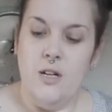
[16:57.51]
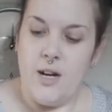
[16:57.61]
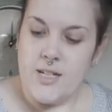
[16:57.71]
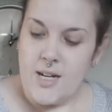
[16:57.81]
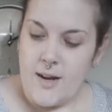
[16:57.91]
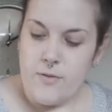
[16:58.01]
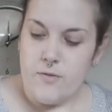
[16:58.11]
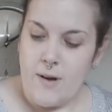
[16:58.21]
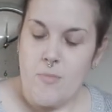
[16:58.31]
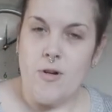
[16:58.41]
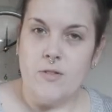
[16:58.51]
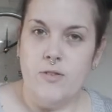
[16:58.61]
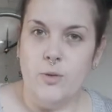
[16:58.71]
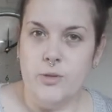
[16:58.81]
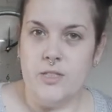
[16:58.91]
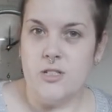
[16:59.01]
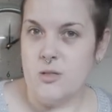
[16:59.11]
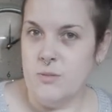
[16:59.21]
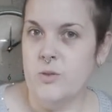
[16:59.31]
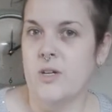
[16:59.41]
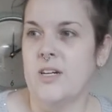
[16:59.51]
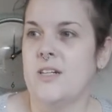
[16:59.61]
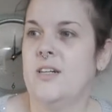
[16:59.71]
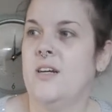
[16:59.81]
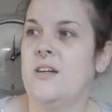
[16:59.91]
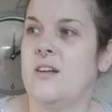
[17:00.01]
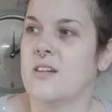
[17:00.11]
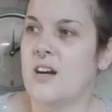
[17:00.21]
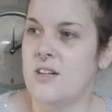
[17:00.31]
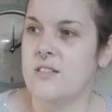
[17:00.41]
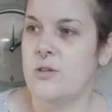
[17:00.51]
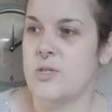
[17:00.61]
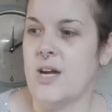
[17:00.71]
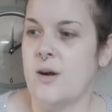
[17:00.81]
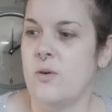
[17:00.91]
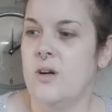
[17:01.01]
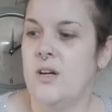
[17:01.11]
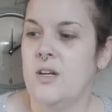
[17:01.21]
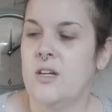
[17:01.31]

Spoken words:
I can have the fabric folded smaller and cut those out,